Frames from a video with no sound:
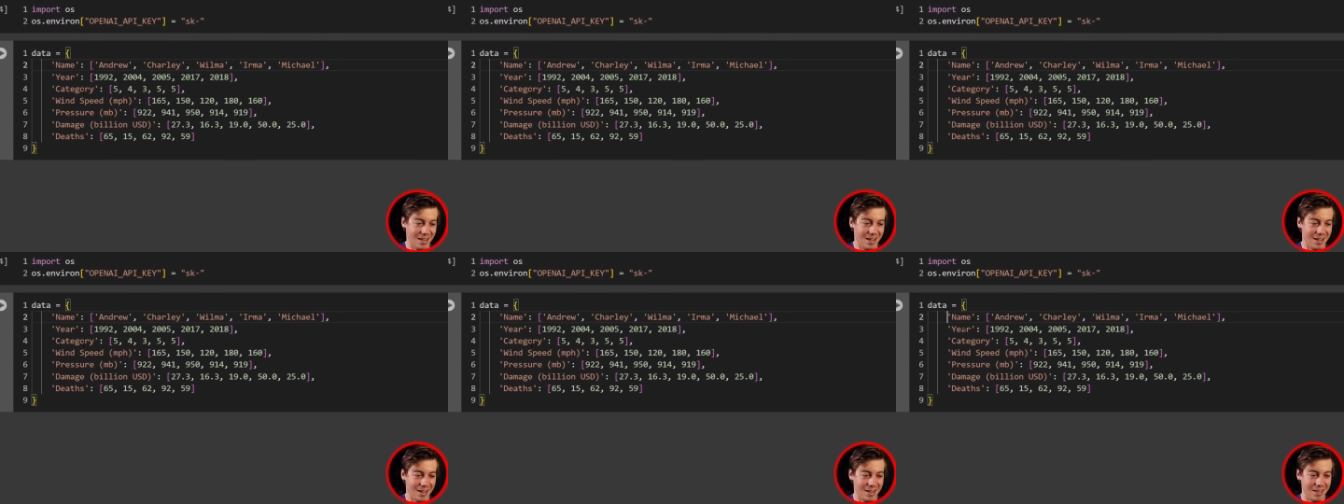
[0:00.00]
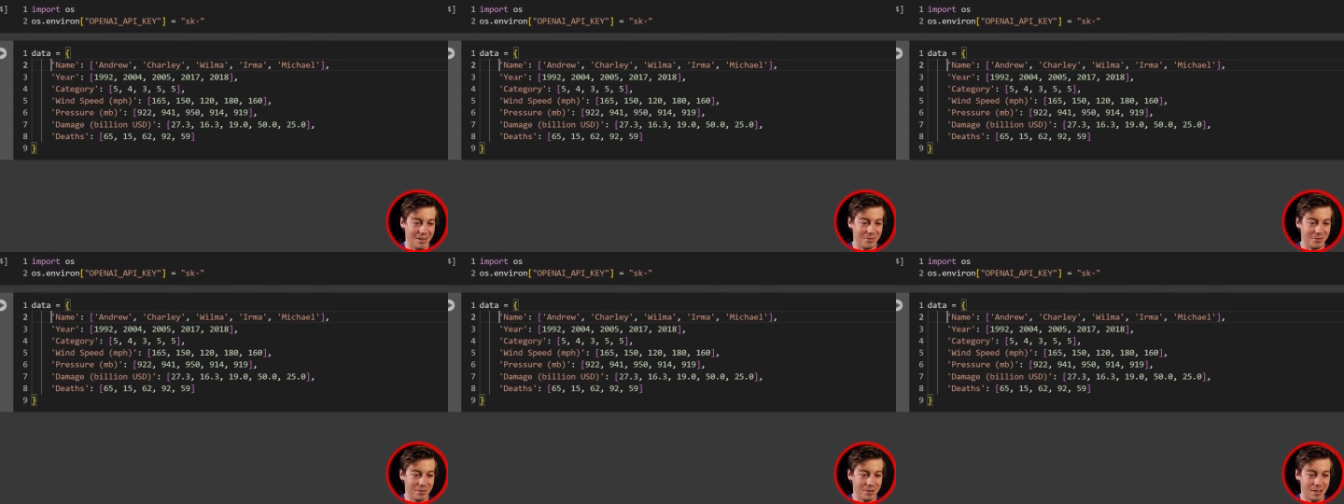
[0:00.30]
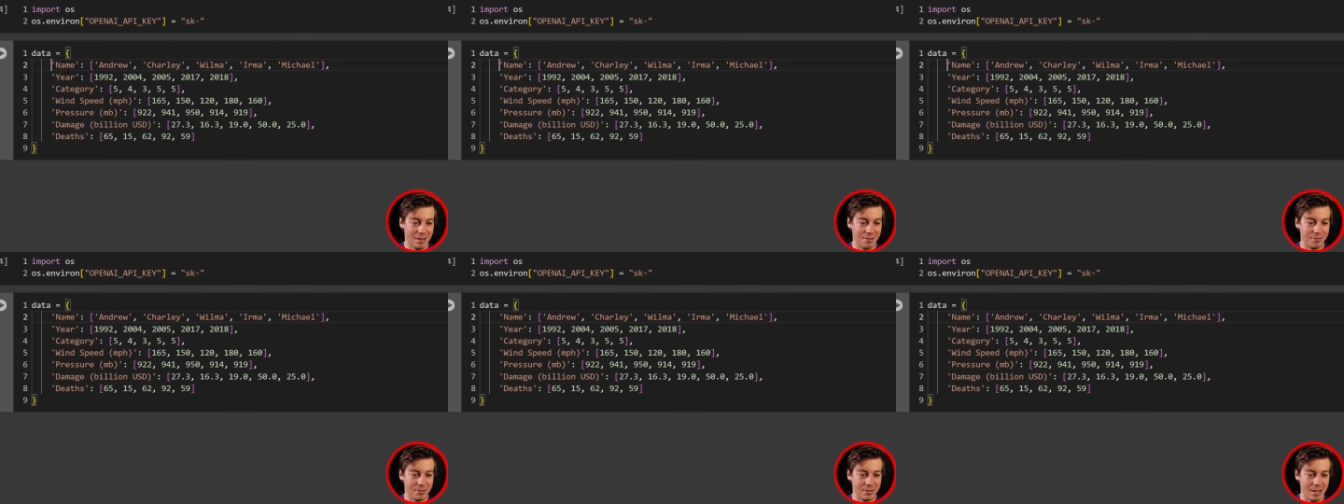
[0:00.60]
and
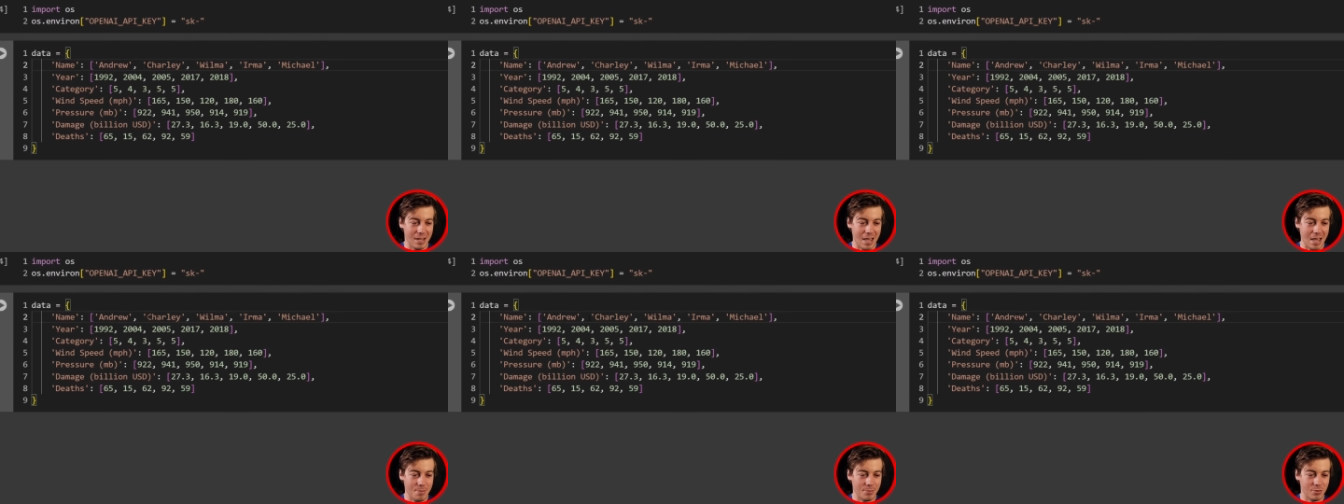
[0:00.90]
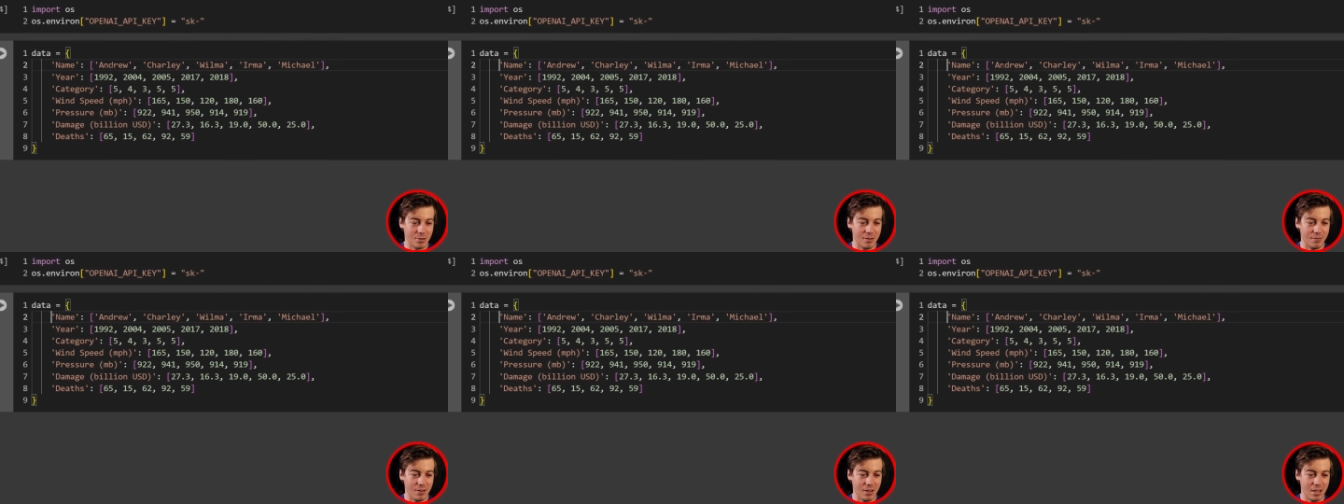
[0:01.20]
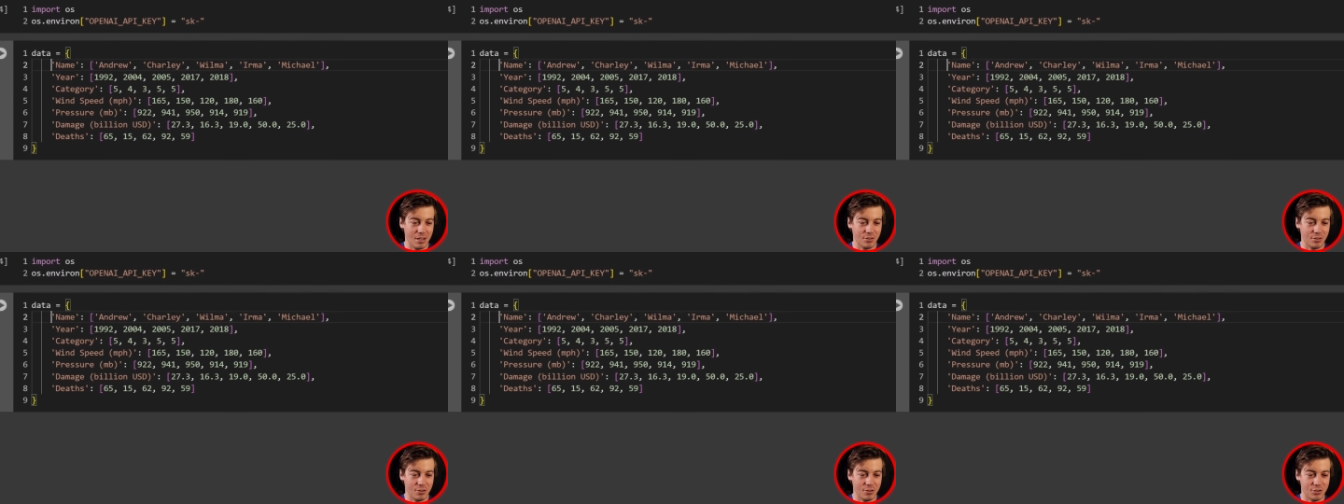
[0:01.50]
we have names. We have
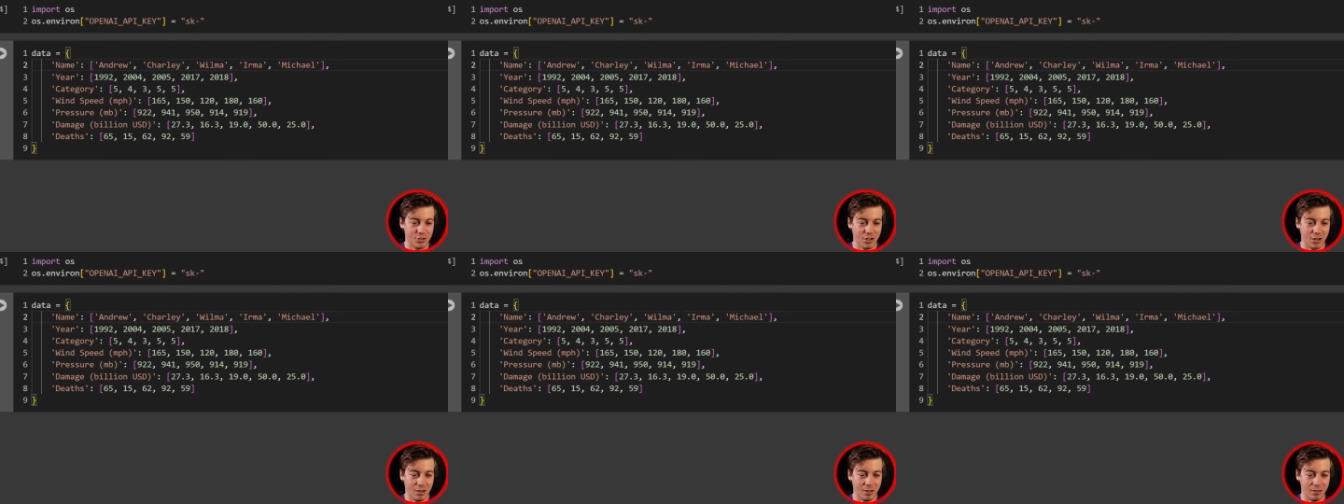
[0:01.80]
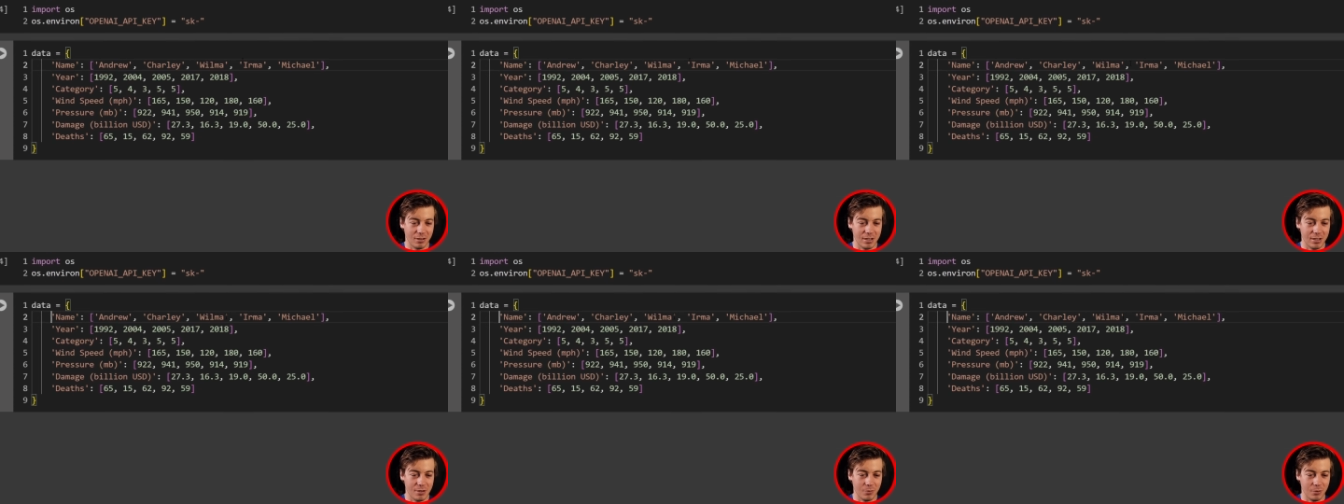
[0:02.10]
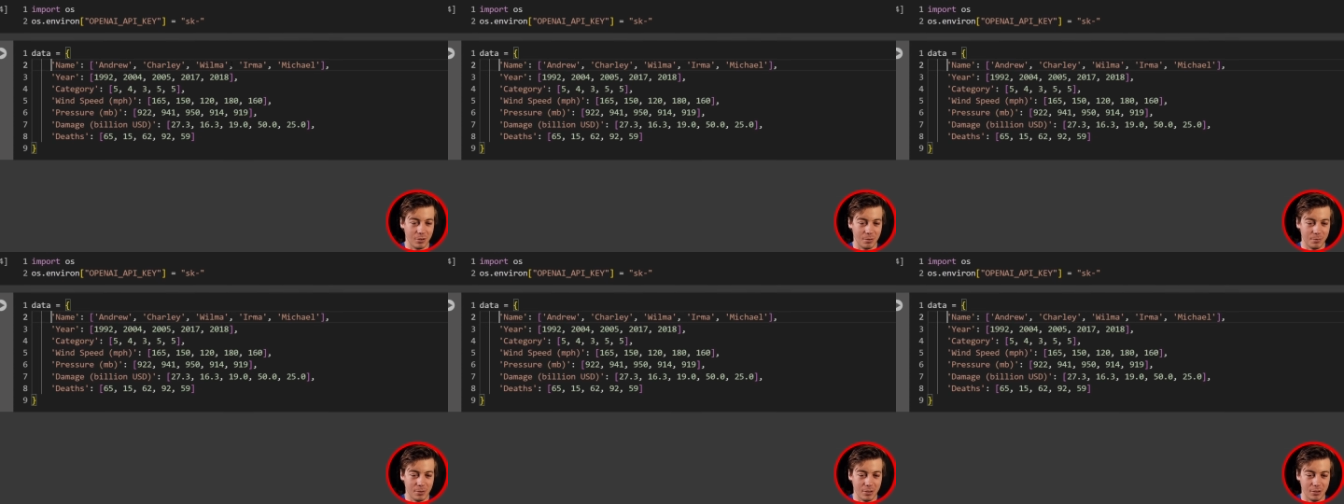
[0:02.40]
Andrew, Charlie,
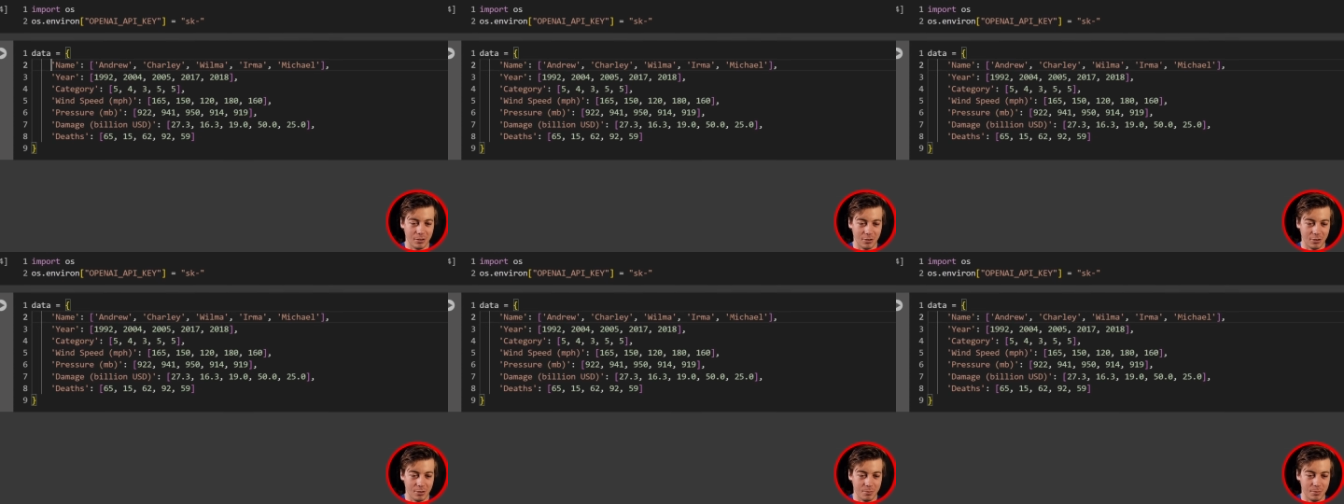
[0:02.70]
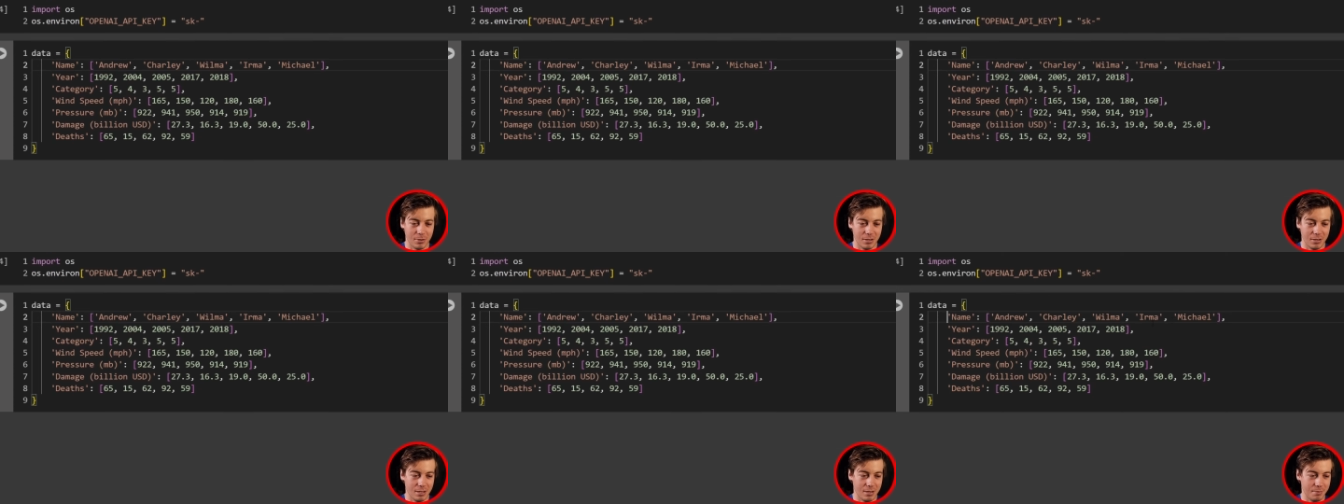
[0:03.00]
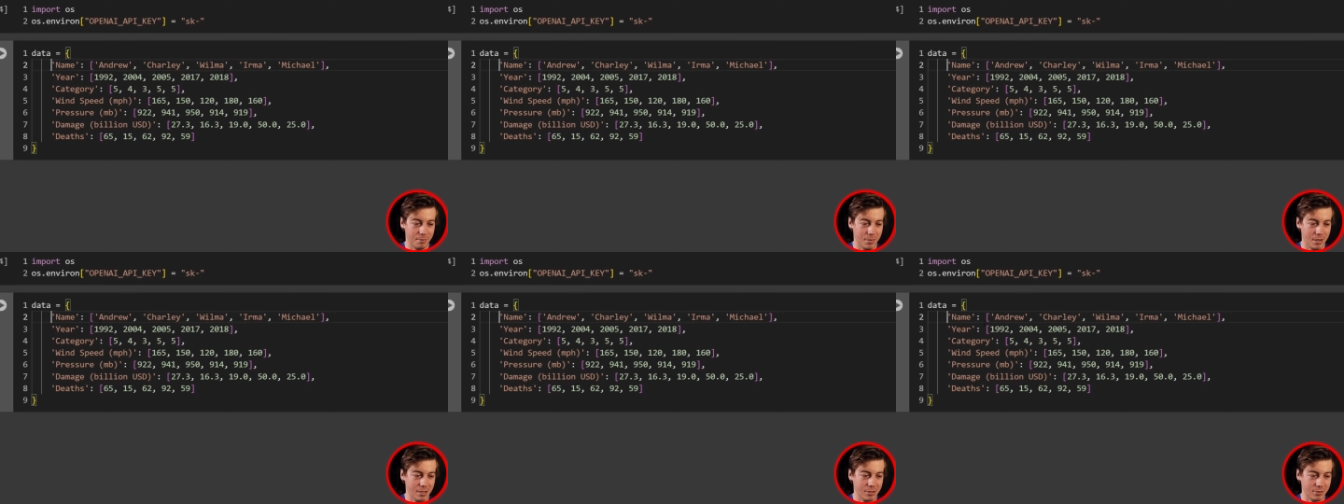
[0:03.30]
Wilma, Irma,
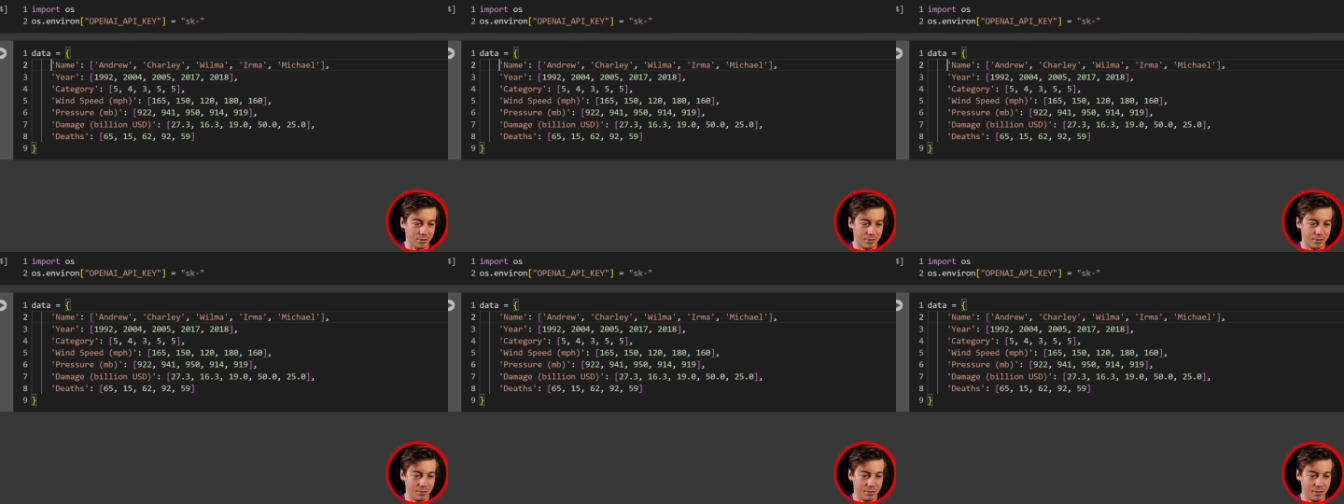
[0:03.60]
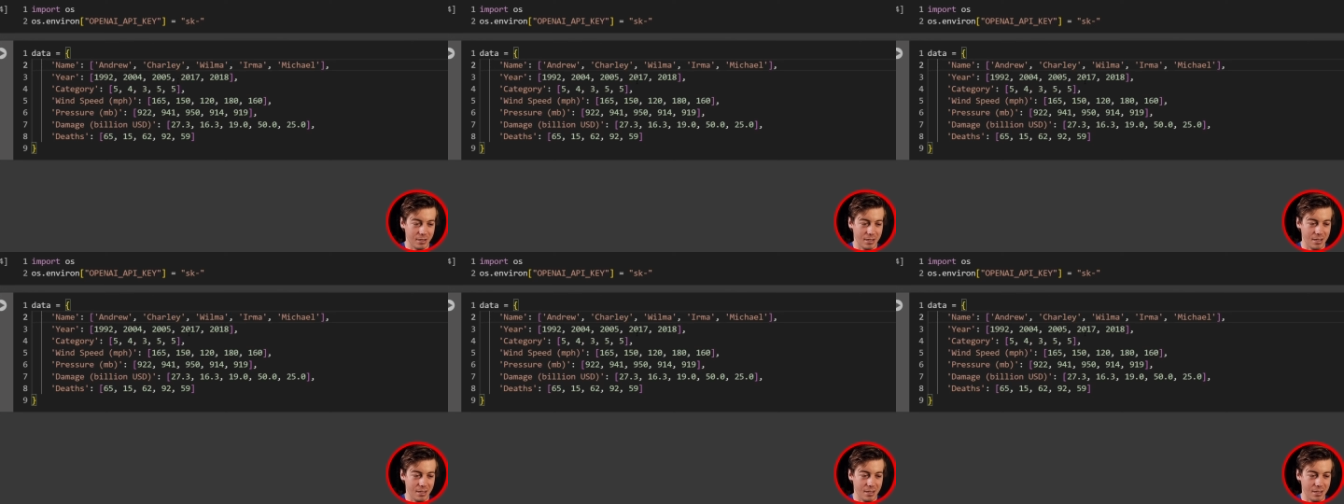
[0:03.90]
and Michael.